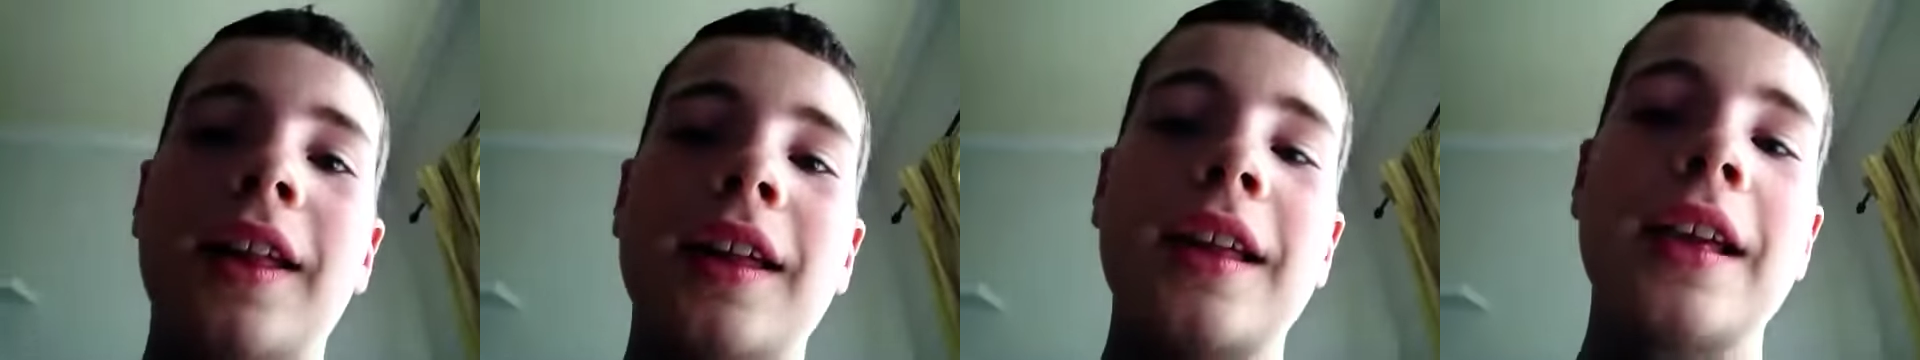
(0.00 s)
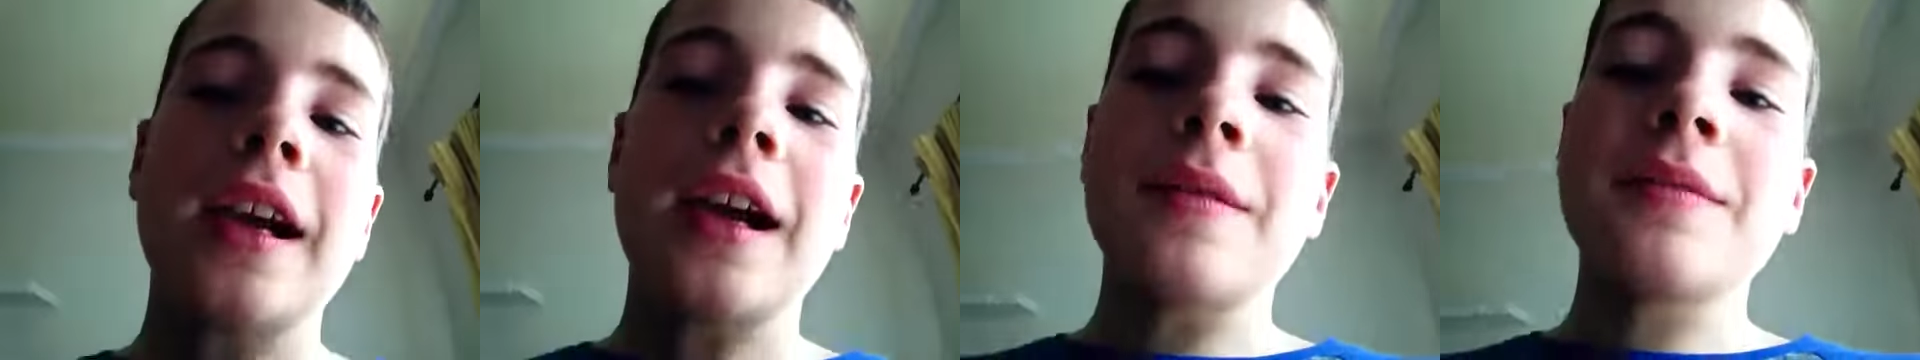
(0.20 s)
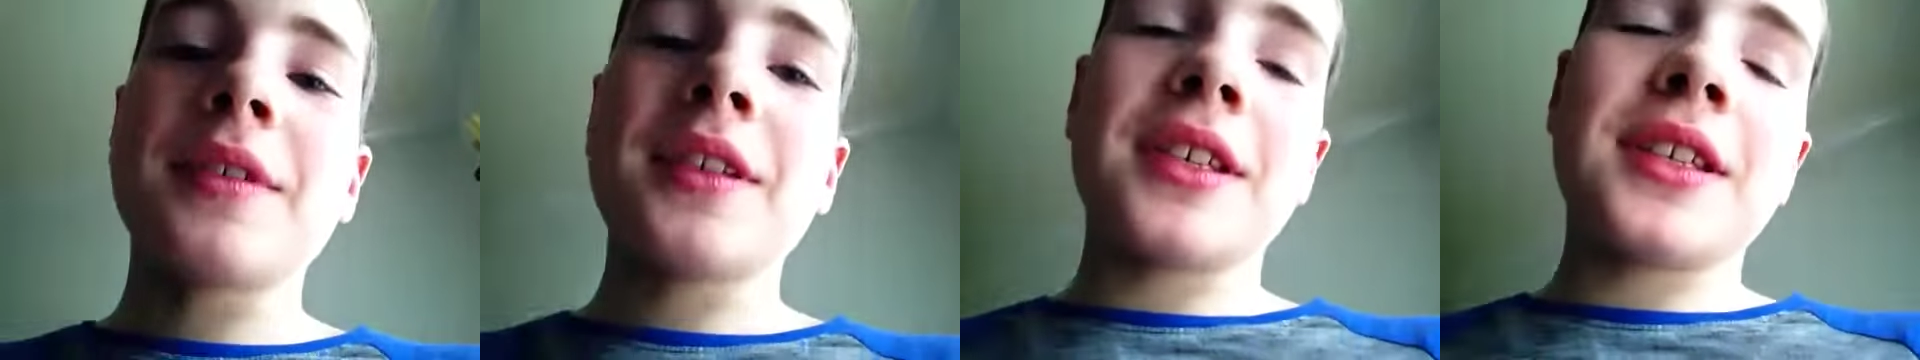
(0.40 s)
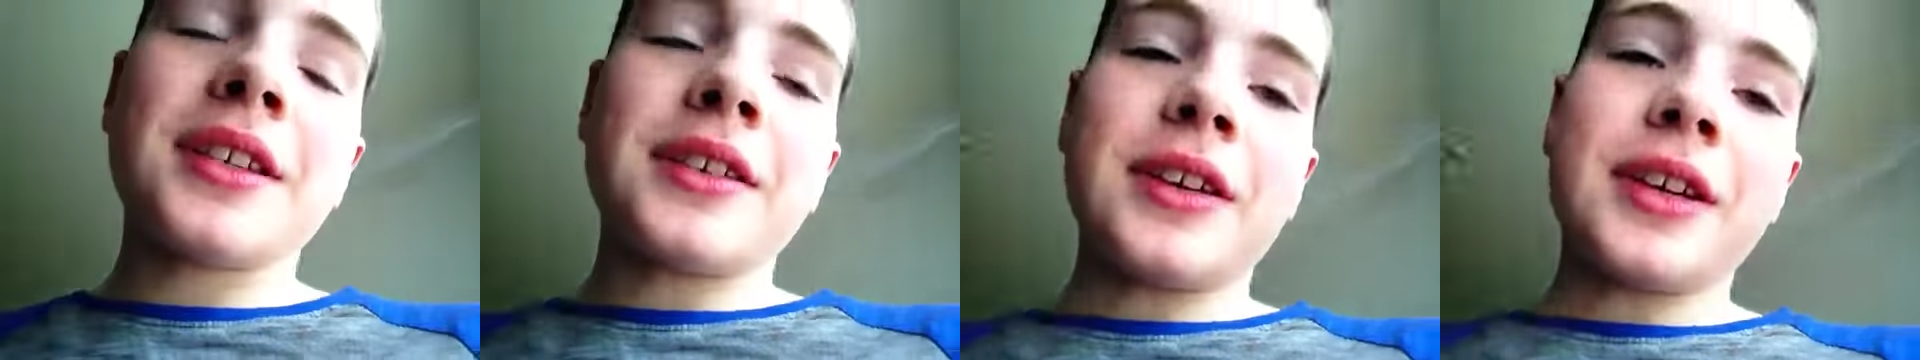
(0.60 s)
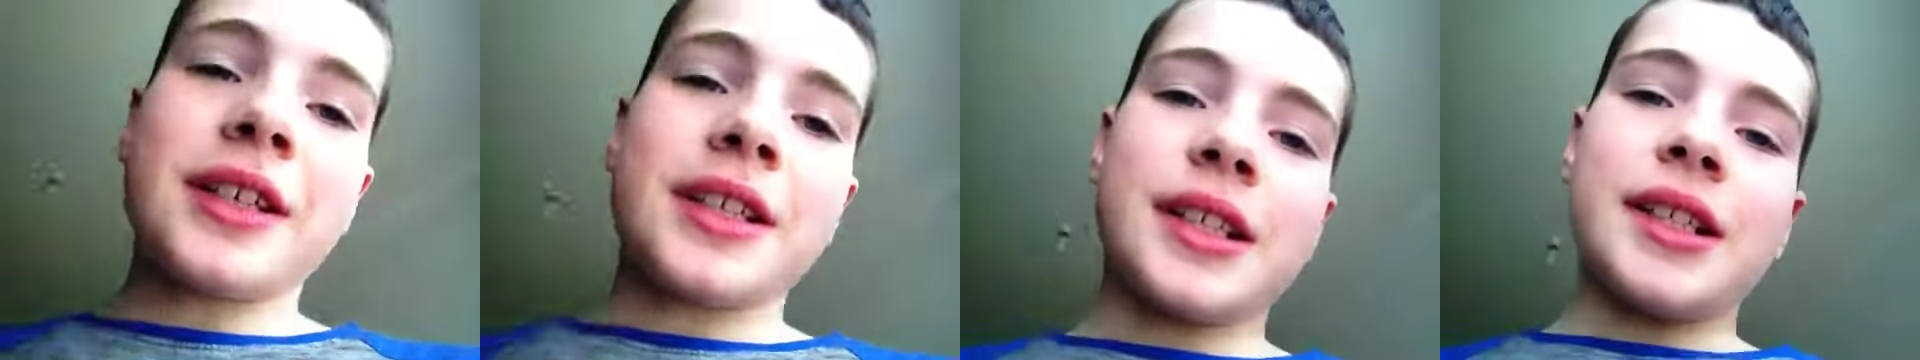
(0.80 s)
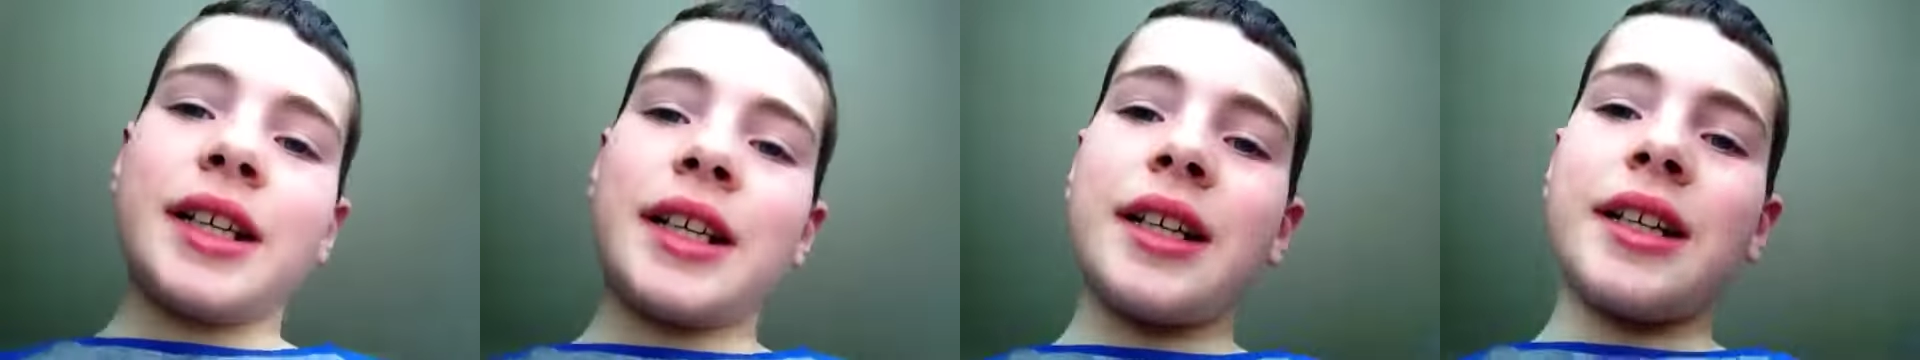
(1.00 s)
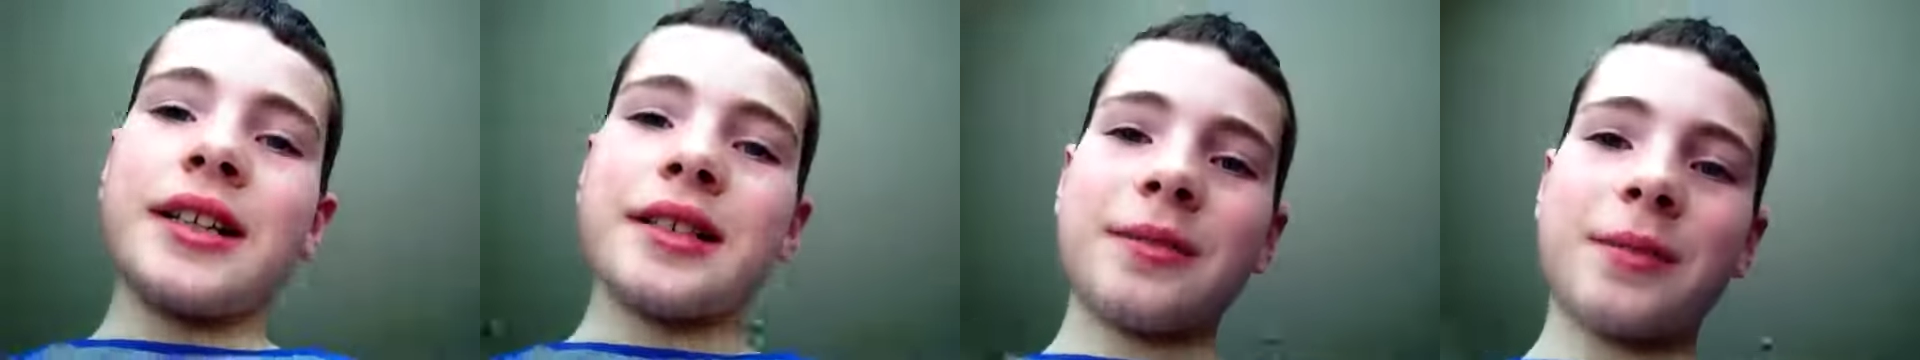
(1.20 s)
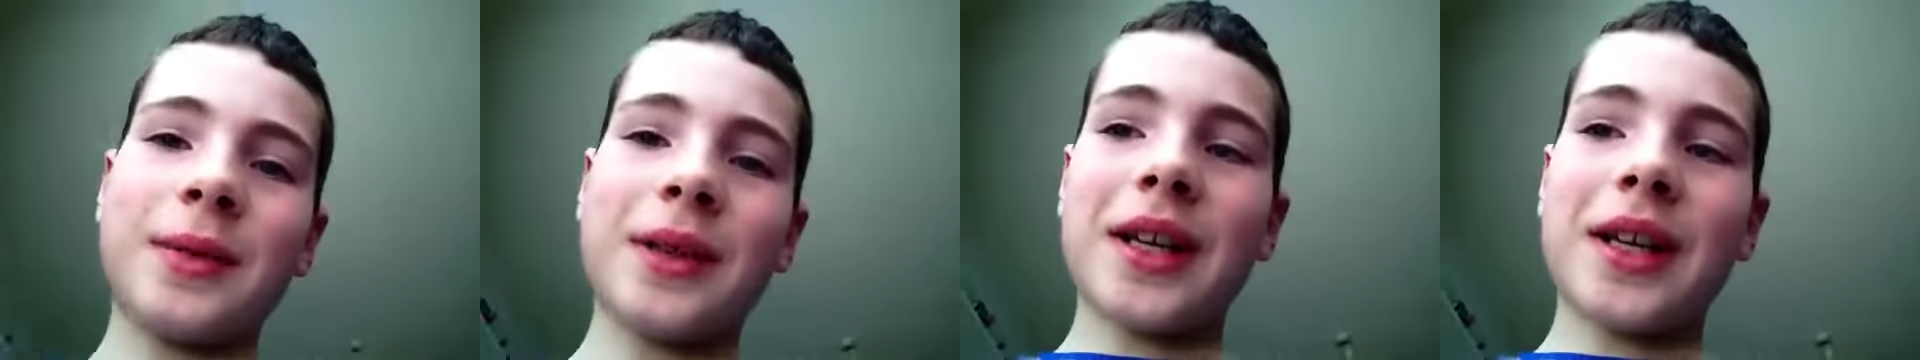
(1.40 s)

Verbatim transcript: Yeah, I'm just so excited.